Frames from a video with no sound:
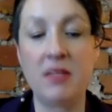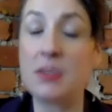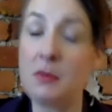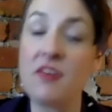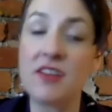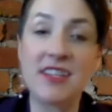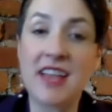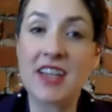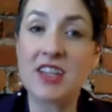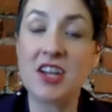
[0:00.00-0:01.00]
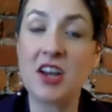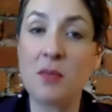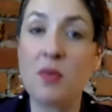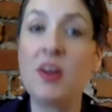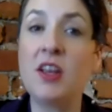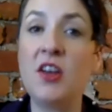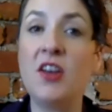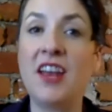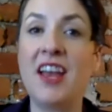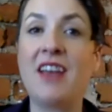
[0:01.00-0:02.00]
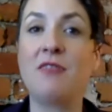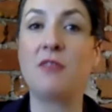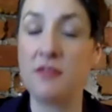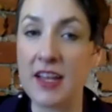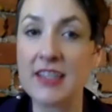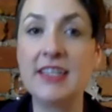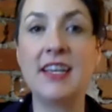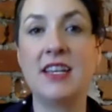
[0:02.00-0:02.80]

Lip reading: some of us actually are pretty good at reflecting